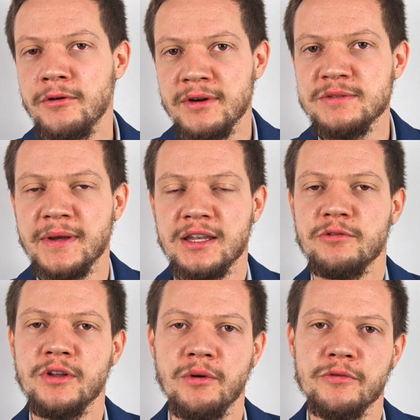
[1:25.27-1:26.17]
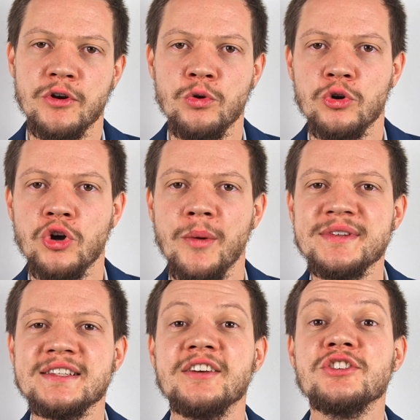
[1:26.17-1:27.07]
respectively
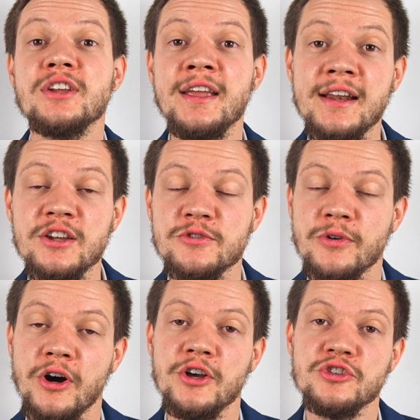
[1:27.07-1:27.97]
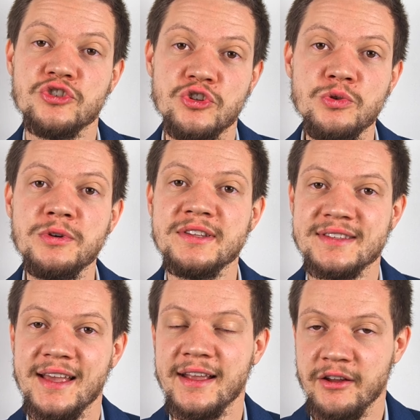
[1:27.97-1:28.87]
wolfgangkrüger.com/English for
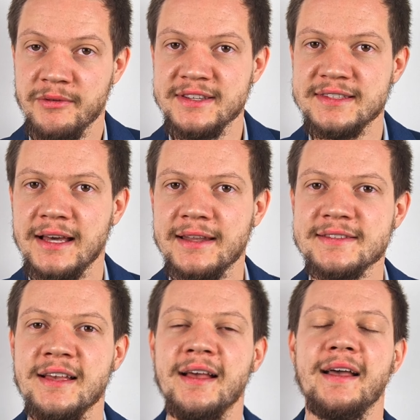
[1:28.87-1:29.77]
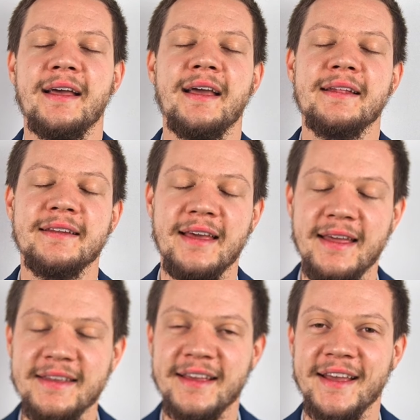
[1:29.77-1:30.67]
students and career starters, and in
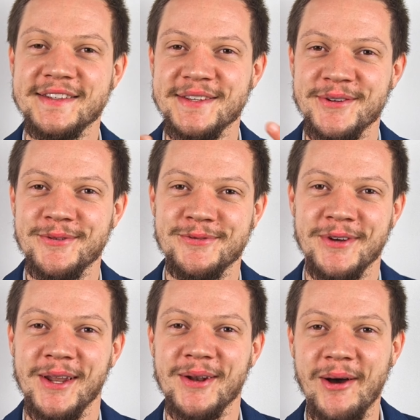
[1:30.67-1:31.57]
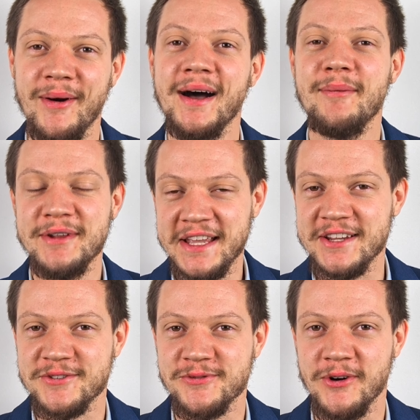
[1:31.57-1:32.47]
any case, fill out our
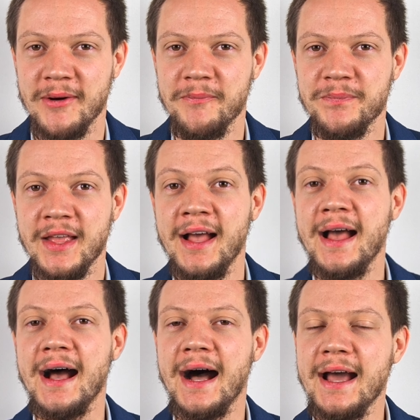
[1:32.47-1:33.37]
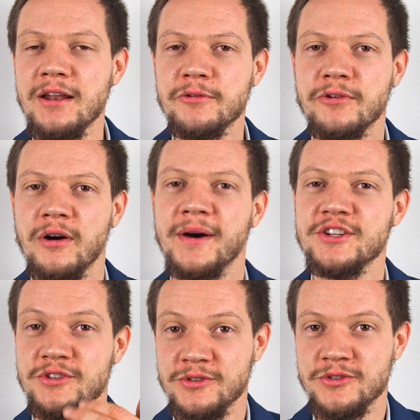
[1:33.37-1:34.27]
application form. I look
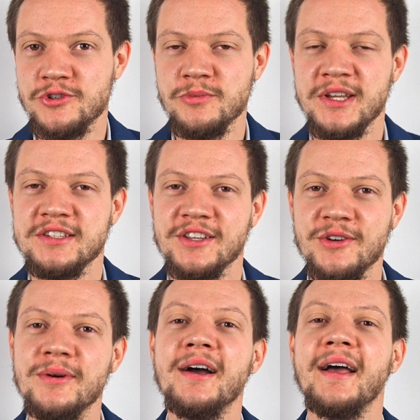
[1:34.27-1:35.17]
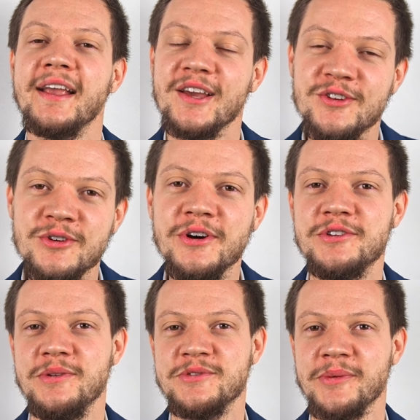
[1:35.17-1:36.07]
forward to meeting you and get your
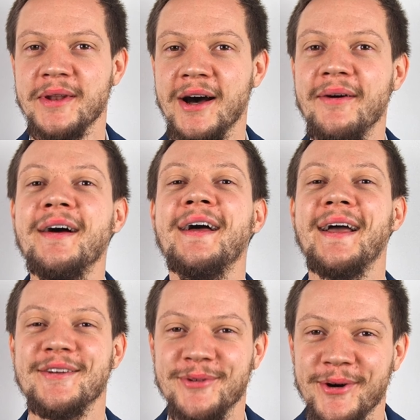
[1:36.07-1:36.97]
dream job now at